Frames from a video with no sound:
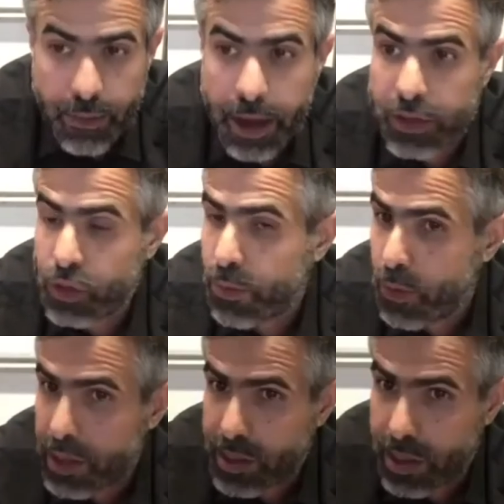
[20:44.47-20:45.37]
My job
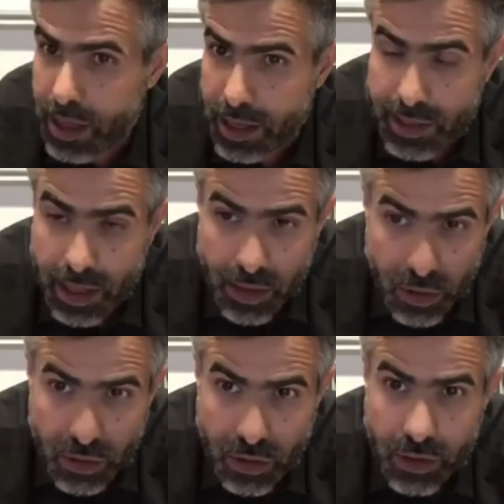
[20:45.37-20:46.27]
was there as a
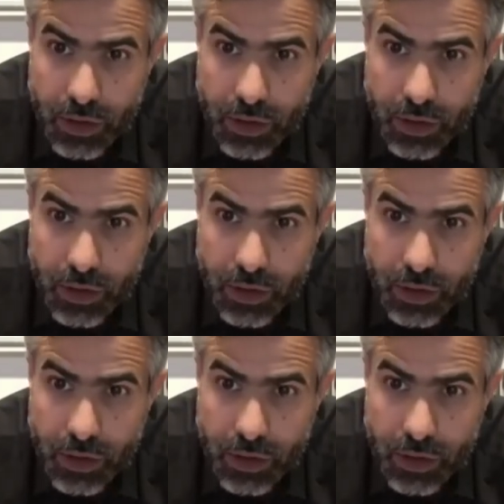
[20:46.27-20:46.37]
doctor,